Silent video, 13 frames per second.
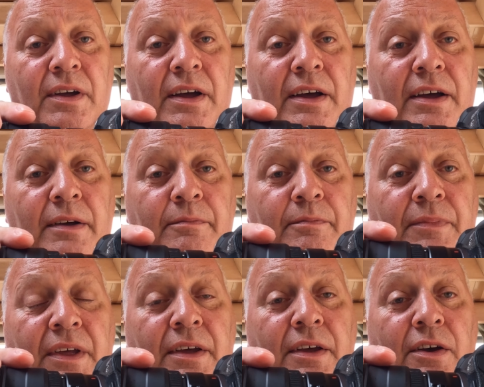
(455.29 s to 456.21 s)

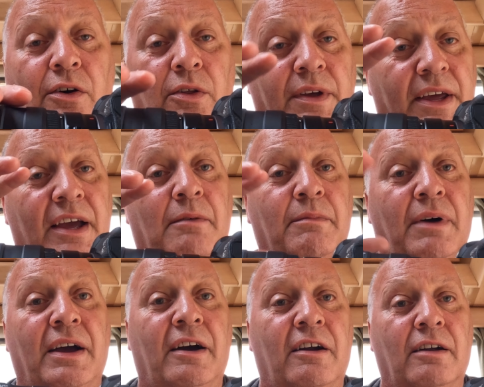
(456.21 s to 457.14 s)
although you can
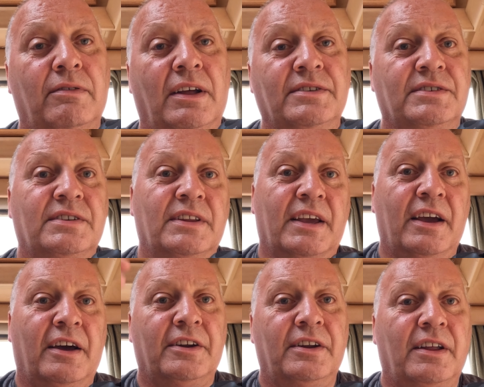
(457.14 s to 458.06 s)
buy RF lenses in the
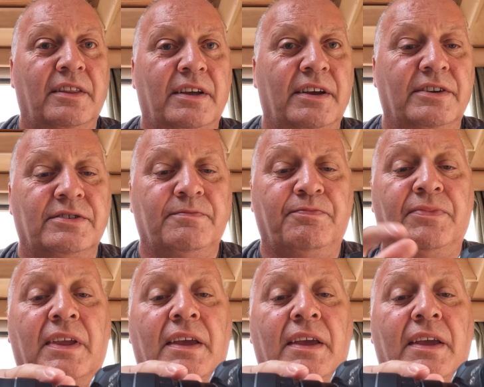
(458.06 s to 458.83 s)
Canon and these,